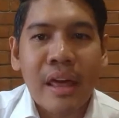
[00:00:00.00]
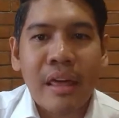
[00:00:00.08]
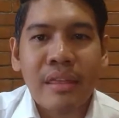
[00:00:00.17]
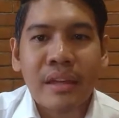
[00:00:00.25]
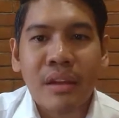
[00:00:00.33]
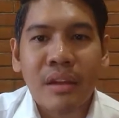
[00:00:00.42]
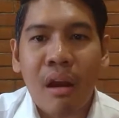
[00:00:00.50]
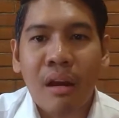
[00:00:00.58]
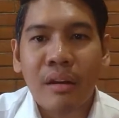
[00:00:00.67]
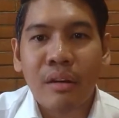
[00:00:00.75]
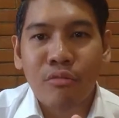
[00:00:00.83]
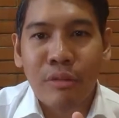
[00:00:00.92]
that
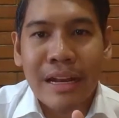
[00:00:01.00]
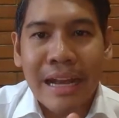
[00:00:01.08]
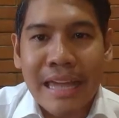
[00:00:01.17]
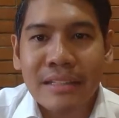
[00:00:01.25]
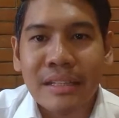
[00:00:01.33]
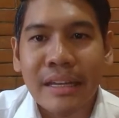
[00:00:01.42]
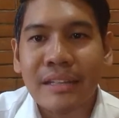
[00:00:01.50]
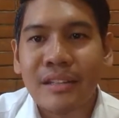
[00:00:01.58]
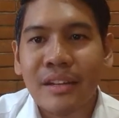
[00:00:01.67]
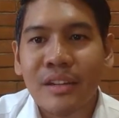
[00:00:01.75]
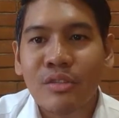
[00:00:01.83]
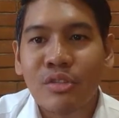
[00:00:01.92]
are
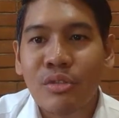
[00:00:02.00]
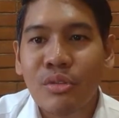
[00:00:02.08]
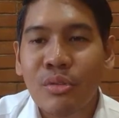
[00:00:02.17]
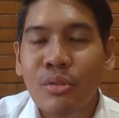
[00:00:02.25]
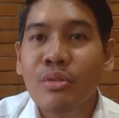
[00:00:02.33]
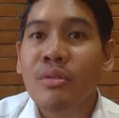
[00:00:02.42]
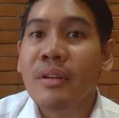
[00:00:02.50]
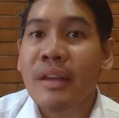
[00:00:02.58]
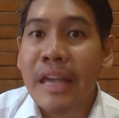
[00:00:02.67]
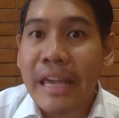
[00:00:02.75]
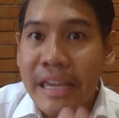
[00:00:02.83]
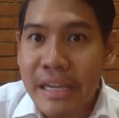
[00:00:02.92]
related to
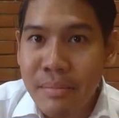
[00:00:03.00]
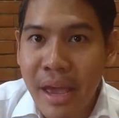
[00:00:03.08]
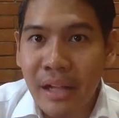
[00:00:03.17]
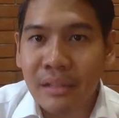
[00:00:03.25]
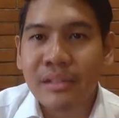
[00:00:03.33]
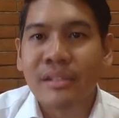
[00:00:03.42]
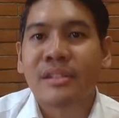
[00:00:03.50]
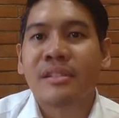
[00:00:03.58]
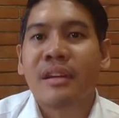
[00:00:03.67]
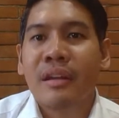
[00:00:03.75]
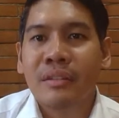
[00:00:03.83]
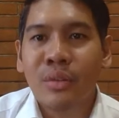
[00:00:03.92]
emails
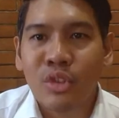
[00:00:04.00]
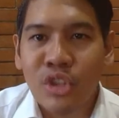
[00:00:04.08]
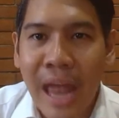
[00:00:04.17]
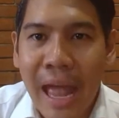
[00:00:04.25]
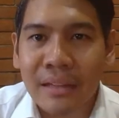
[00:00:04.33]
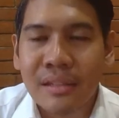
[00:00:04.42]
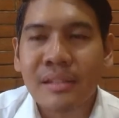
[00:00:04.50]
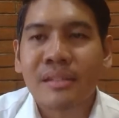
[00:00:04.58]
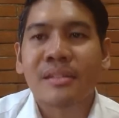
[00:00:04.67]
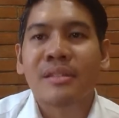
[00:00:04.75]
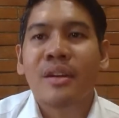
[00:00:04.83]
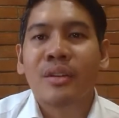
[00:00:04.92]
to
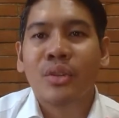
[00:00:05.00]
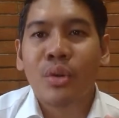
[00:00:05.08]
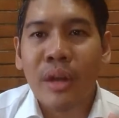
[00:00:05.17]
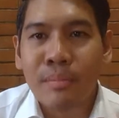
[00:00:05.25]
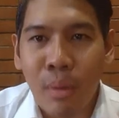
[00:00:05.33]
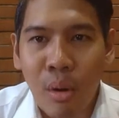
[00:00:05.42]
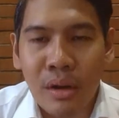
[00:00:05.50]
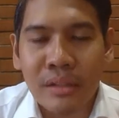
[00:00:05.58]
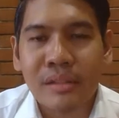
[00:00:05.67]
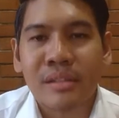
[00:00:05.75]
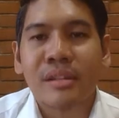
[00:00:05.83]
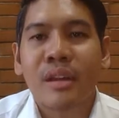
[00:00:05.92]
chats to
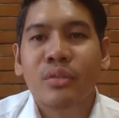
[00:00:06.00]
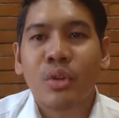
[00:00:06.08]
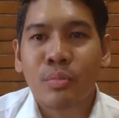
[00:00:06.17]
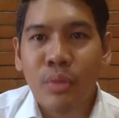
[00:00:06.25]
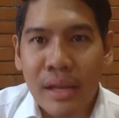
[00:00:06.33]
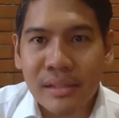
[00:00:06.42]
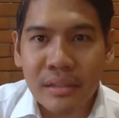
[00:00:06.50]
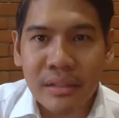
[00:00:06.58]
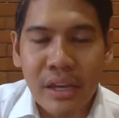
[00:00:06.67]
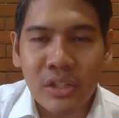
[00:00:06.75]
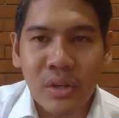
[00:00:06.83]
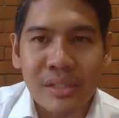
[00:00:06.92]
reports to
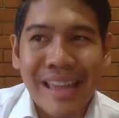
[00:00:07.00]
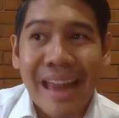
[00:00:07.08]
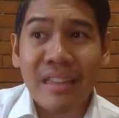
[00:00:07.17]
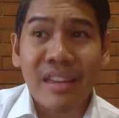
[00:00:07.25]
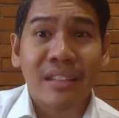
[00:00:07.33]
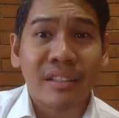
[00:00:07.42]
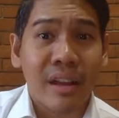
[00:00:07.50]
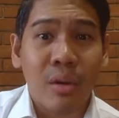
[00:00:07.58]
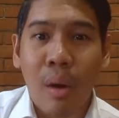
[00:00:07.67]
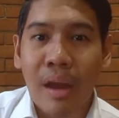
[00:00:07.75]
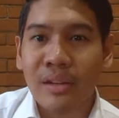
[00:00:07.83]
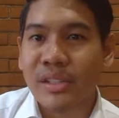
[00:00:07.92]
presentations, anything that
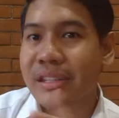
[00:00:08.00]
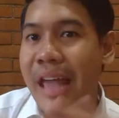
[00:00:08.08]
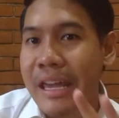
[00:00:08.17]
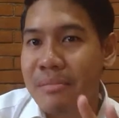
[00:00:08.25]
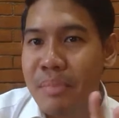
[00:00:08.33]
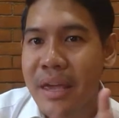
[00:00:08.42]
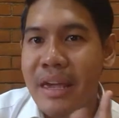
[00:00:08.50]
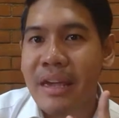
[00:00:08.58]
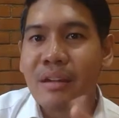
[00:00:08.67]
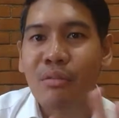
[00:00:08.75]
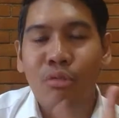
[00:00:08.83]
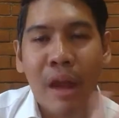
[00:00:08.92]
requires
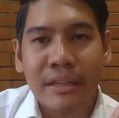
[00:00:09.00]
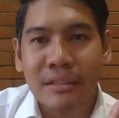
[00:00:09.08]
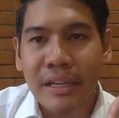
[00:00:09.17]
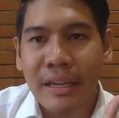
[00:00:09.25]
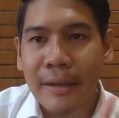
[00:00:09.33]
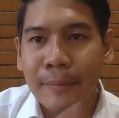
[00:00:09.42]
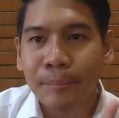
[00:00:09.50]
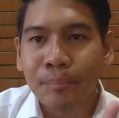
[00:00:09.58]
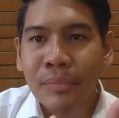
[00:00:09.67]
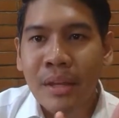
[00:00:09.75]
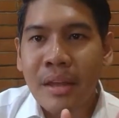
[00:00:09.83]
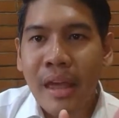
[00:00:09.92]
typing, writing,
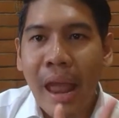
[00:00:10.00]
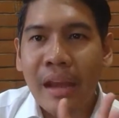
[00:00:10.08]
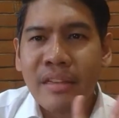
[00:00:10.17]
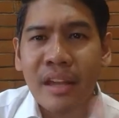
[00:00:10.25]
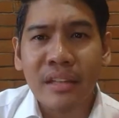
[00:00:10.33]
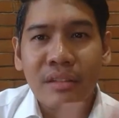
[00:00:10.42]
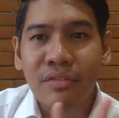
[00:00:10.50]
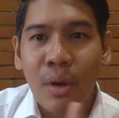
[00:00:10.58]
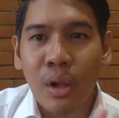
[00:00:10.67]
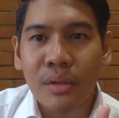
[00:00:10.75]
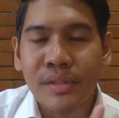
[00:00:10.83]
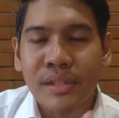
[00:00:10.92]
anything that
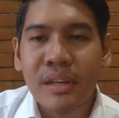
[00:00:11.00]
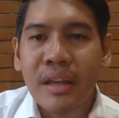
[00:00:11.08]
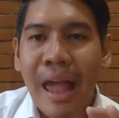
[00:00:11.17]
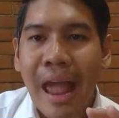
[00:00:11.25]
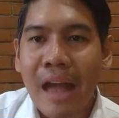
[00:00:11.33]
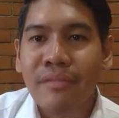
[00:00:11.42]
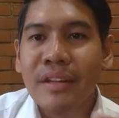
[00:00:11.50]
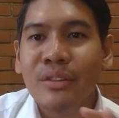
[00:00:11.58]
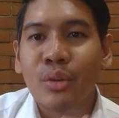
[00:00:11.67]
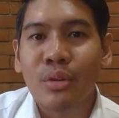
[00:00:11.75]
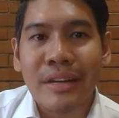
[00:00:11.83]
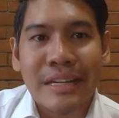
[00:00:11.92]
involves having
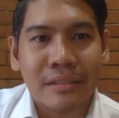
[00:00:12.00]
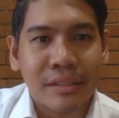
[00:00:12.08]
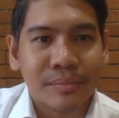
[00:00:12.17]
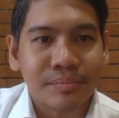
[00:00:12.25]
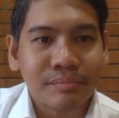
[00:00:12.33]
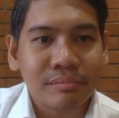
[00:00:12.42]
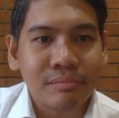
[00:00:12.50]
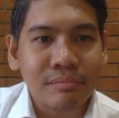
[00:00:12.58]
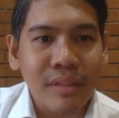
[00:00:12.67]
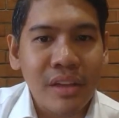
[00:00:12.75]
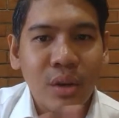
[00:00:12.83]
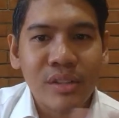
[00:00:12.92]
to read
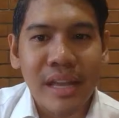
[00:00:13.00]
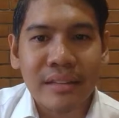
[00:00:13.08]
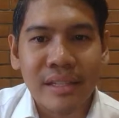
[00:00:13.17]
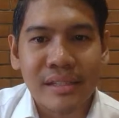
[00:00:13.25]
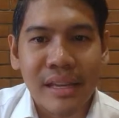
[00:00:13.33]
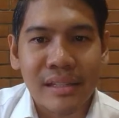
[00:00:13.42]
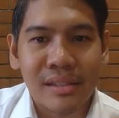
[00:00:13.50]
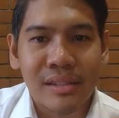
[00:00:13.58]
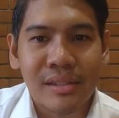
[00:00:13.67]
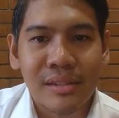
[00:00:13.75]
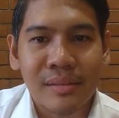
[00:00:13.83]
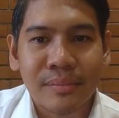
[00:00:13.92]
your
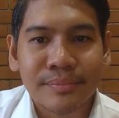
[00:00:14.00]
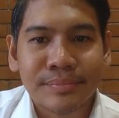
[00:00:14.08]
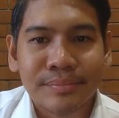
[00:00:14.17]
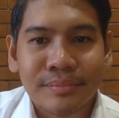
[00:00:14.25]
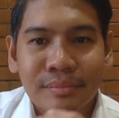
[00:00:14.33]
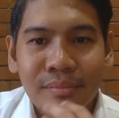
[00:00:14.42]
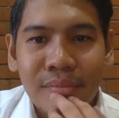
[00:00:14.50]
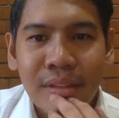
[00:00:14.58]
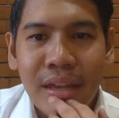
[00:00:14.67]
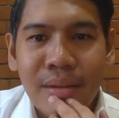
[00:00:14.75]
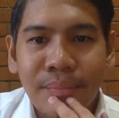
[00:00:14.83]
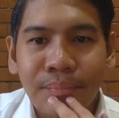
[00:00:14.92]
sentences.
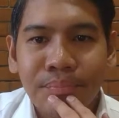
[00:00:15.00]
Okay?